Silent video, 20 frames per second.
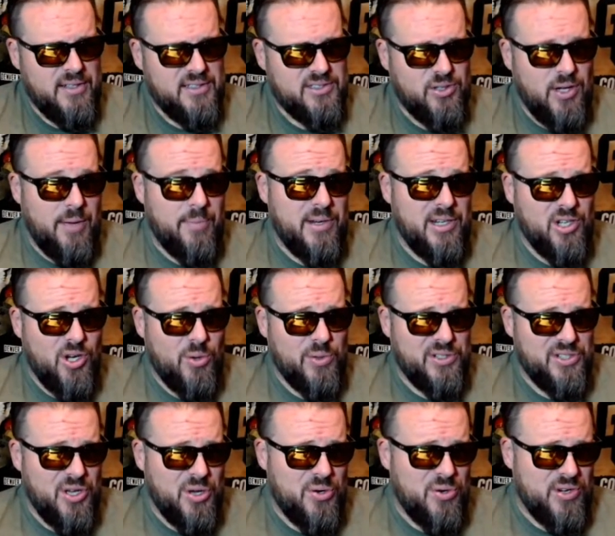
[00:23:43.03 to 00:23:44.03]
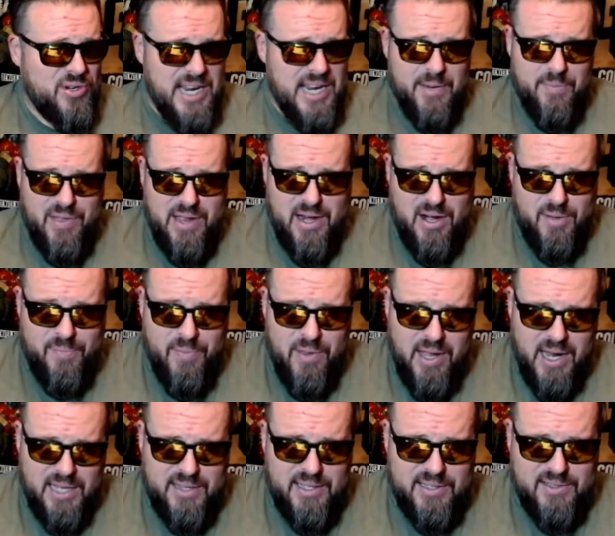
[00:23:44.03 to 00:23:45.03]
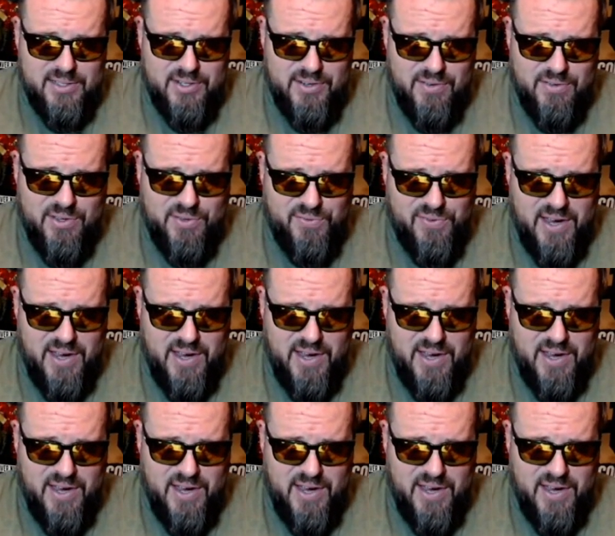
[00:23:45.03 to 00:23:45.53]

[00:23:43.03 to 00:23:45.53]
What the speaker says: So I'm going to go with Notre Dame there. I think the